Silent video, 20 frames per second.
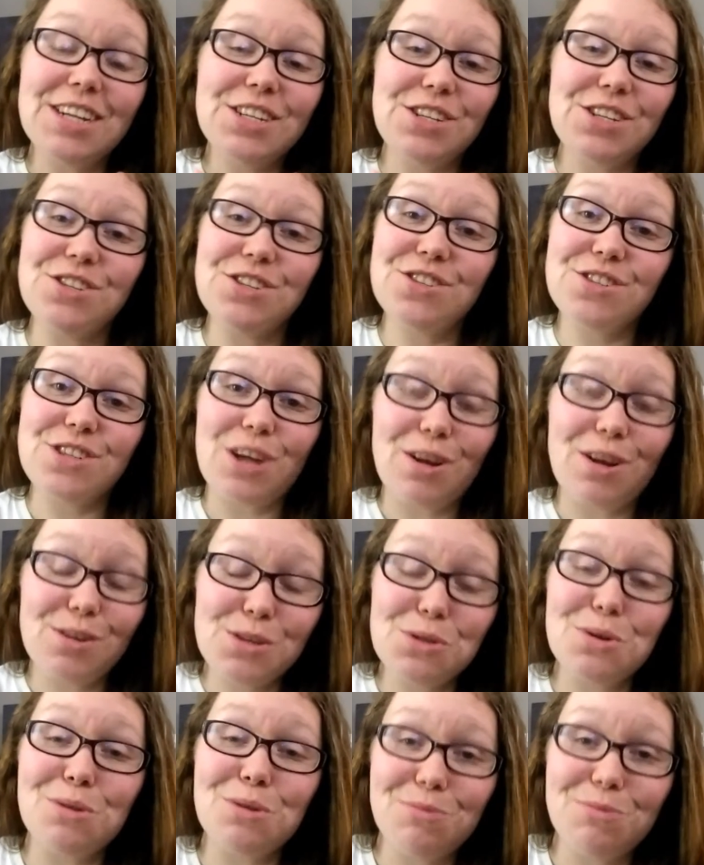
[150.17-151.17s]
Ginger is
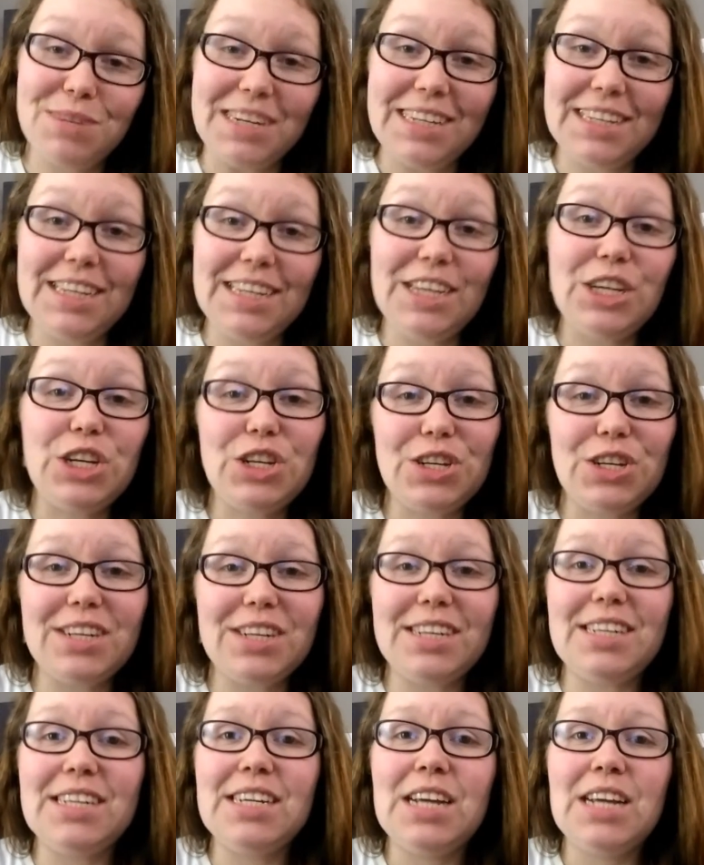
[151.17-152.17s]
also a really
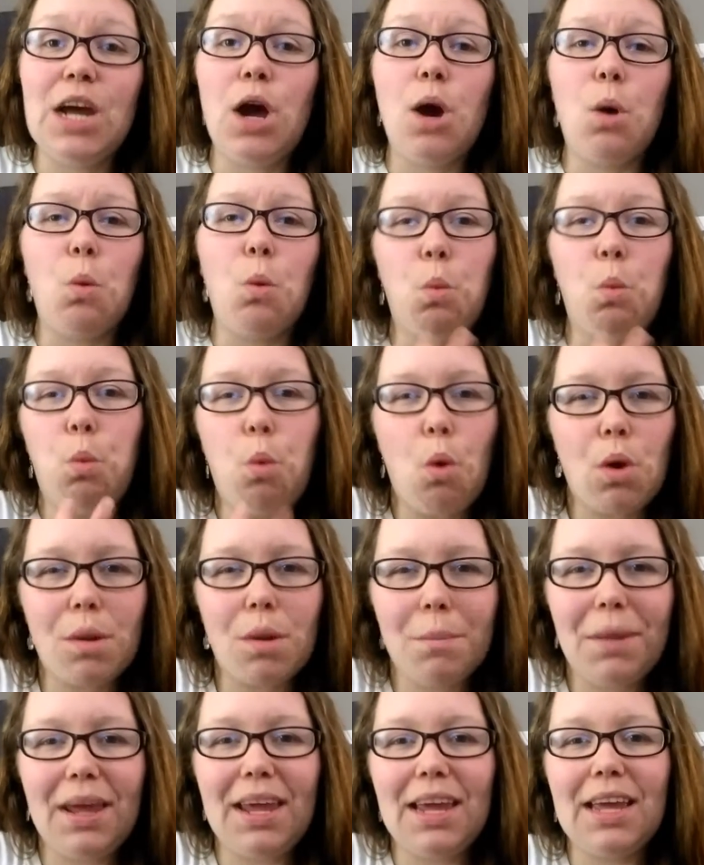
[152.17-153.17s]
good
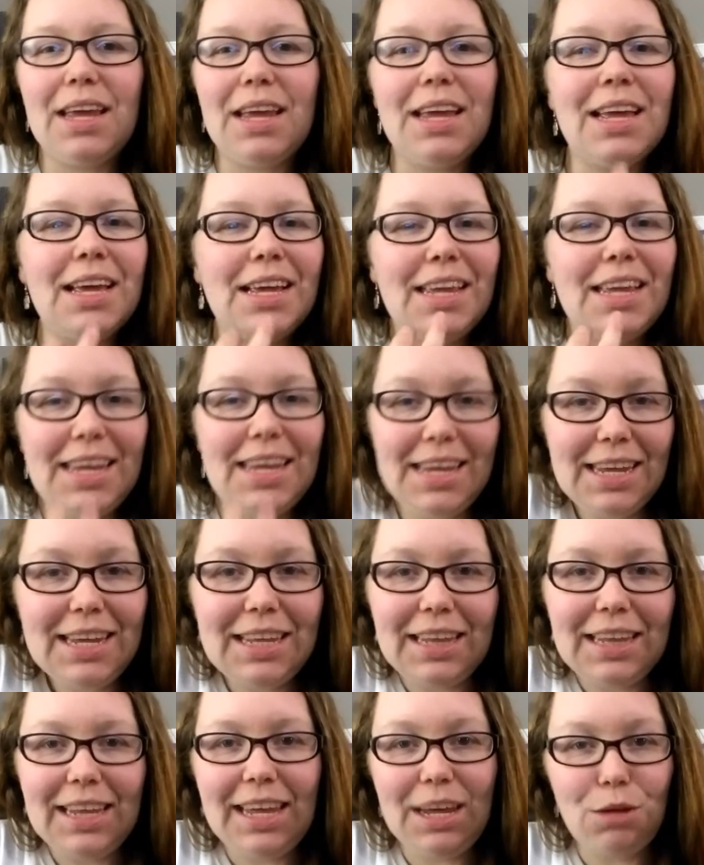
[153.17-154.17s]
warming,
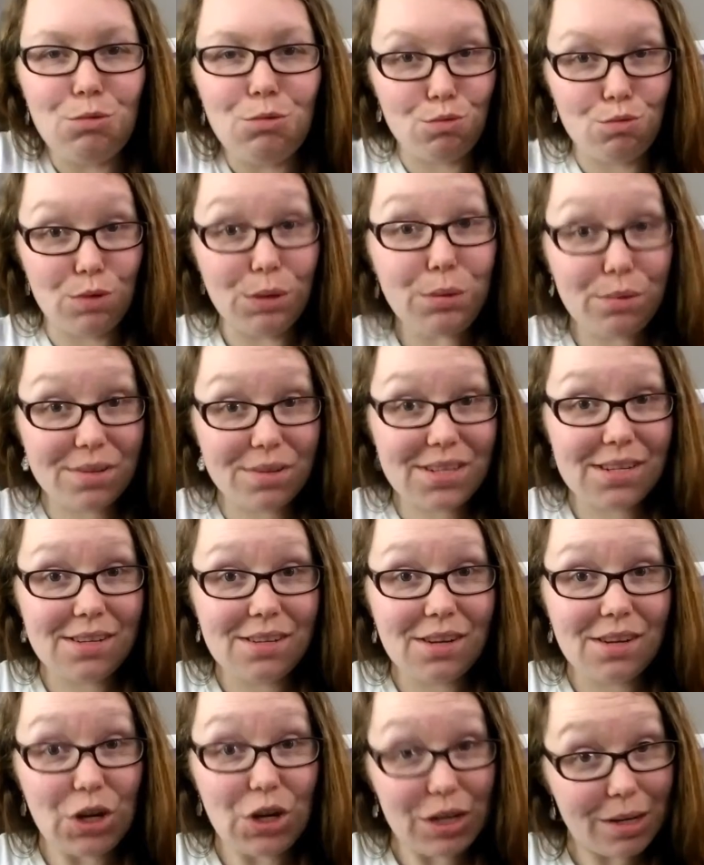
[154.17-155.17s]
healing root
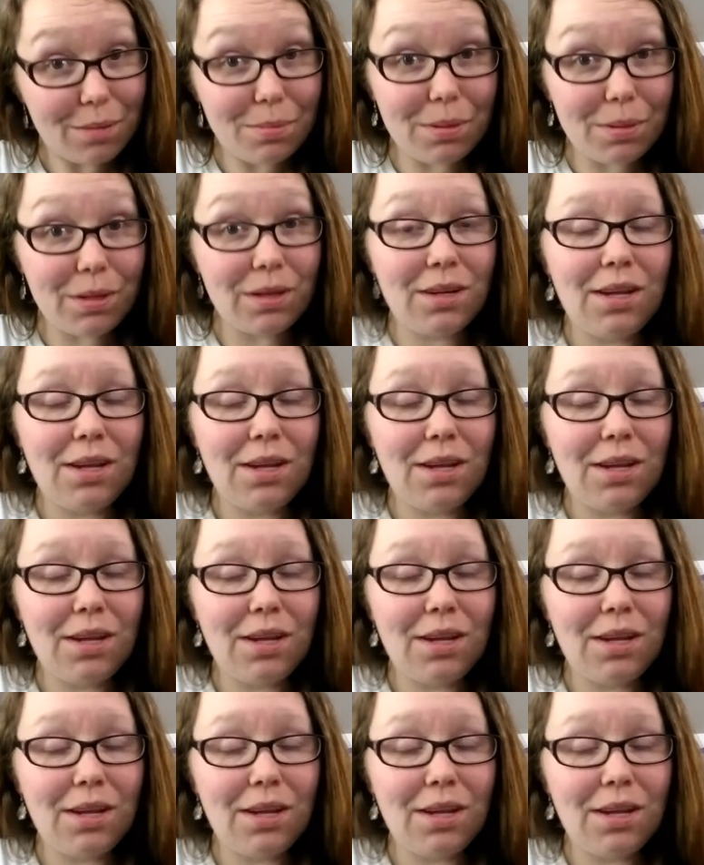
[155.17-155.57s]
herb.